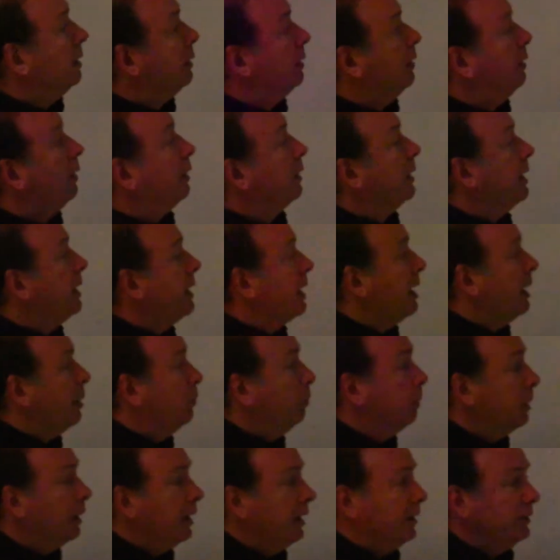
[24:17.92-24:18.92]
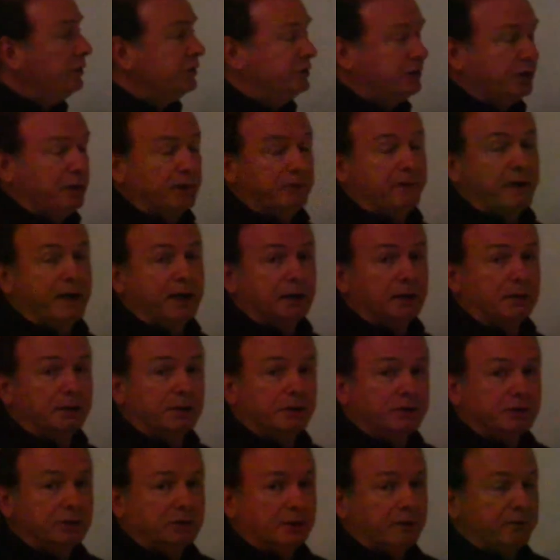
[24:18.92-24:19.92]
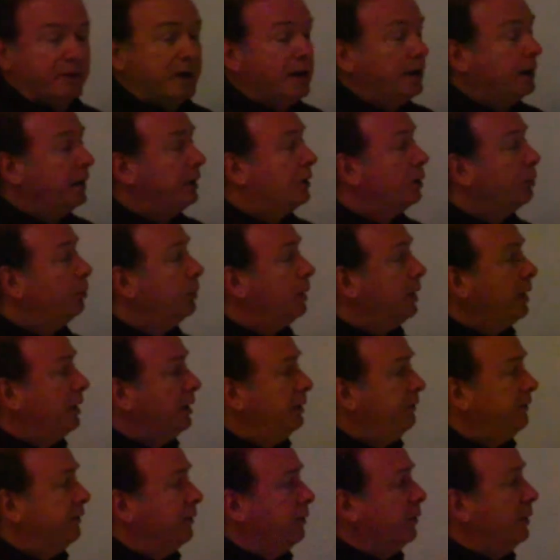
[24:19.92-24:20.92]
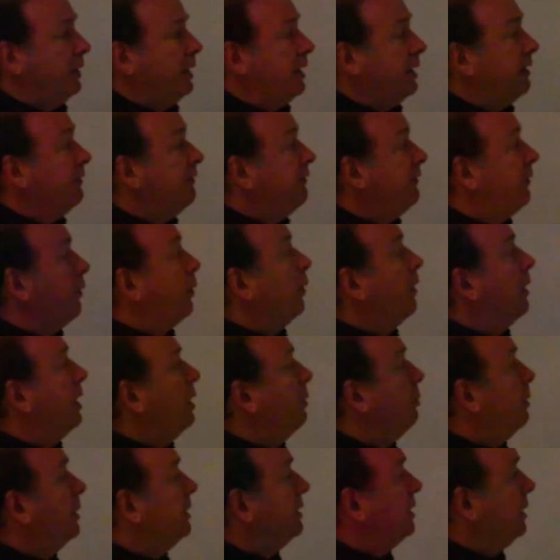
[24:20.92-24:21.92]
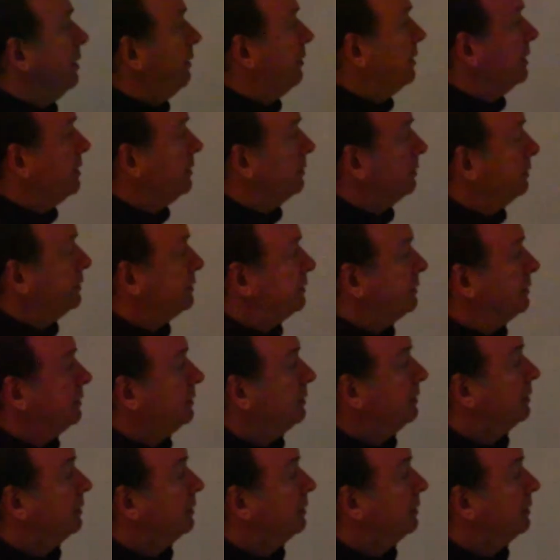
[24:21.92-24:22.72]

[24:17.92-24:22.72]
looking at blood surveillance, surveilling the blood for any foreign materials.